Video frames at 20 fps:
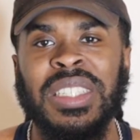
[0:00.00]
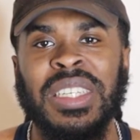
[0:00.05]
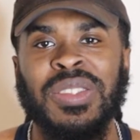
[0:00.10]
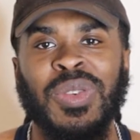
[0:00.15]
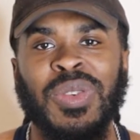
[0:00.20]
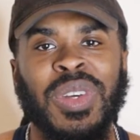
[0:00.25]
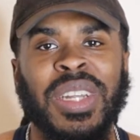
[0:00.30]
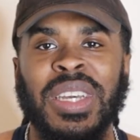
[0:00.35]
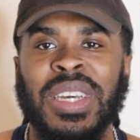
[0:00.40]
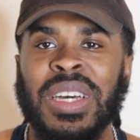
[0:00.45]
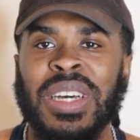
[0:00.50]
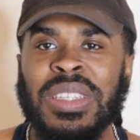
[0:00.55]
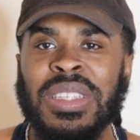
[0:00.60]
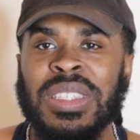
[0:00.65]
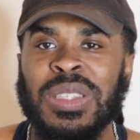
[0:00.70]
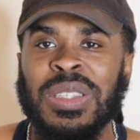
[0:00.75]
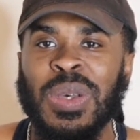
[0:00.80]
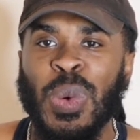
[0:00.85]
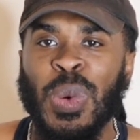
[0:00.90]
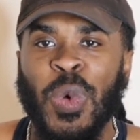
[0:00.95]
when it comes
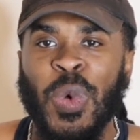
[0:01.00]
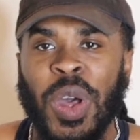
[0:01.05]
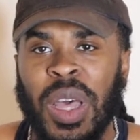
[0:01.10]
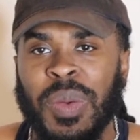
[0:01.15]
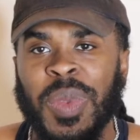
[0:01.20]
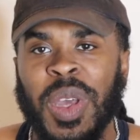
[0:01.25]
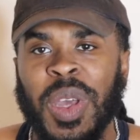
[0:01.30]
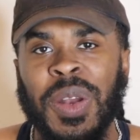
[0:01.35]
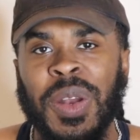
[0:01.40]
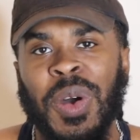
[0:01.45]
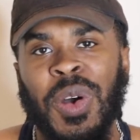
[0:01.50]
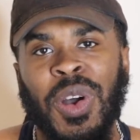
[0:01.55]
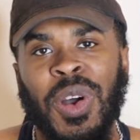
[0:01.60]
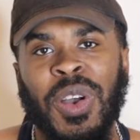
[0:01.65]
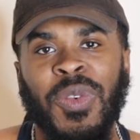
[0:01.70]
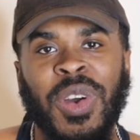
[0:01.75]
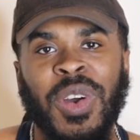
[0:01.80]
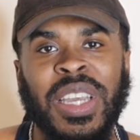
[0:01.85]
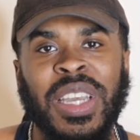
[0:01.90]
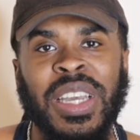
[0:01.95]
to women or
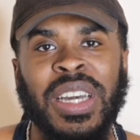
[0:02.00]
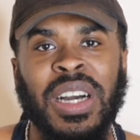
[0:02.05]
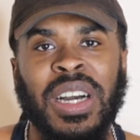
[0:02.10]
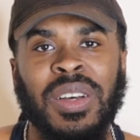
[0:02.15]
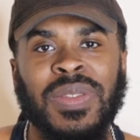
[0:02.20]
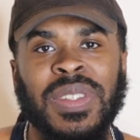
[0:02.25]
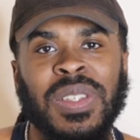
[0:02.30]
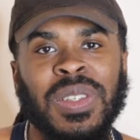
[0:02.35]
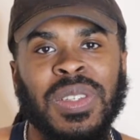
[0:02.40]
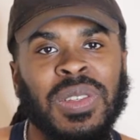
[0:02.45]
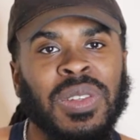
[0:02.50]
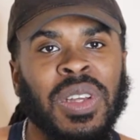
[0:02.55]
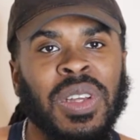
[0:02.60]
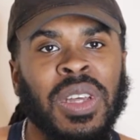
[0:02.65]
when it comes to